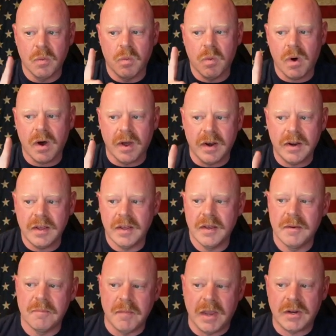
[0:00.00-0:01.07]
1.
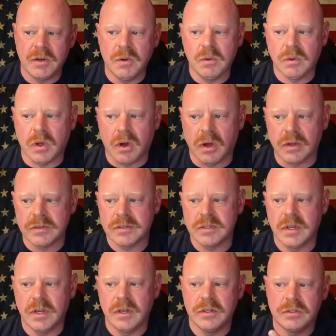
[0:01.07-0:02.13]
Make new
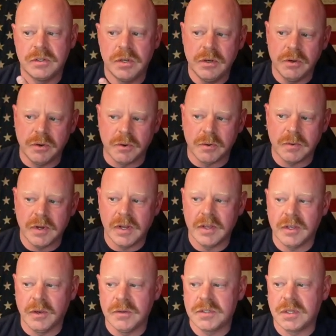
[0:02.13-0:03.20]
laws. 2.
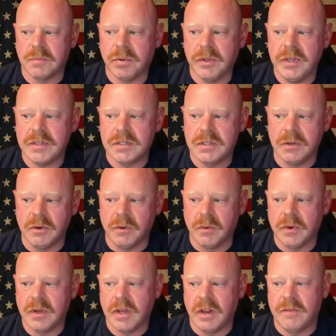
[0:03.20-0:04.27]
Use the police
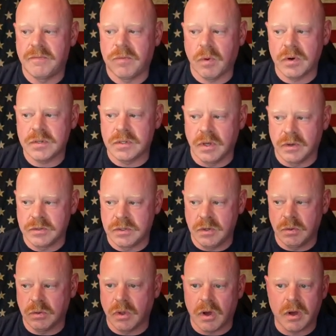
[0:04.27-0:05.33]
to enforce those
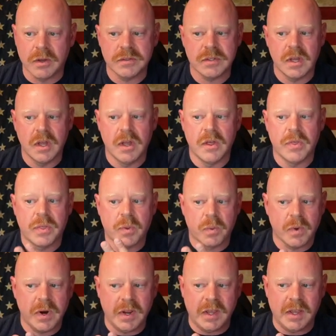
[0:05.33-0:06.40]
new laws.
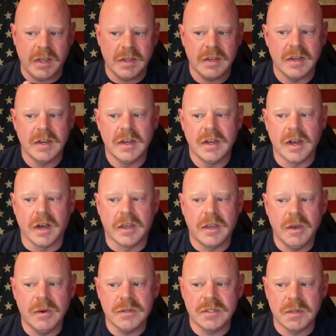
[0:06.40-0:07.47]
3.
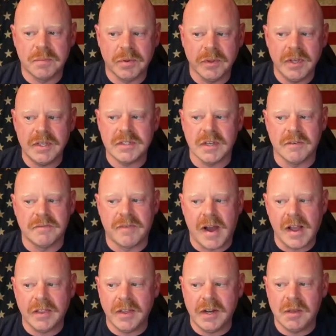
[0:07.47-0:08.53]
Accuse the police of
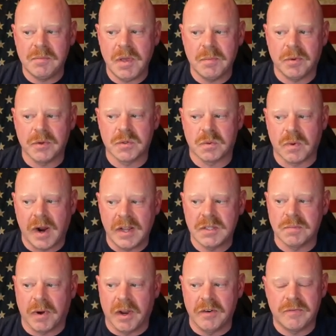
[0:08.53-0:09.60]
violating people's
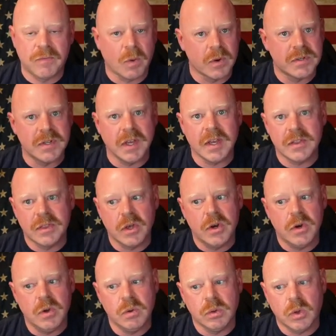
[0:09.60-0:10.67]
rights by enforcing the
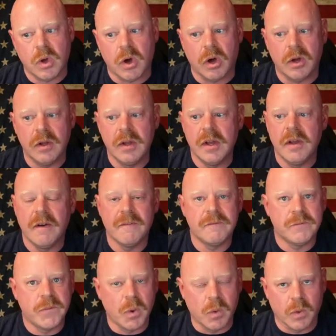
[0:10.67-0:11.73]
new law.
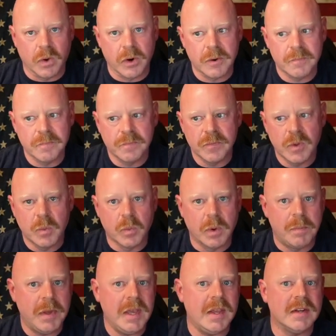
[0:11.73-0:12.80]
4.
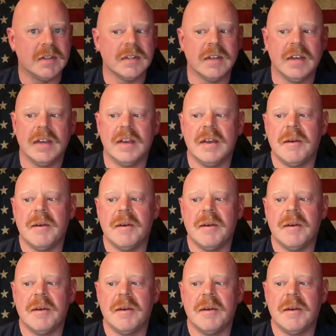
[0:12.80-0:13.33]
Repeat."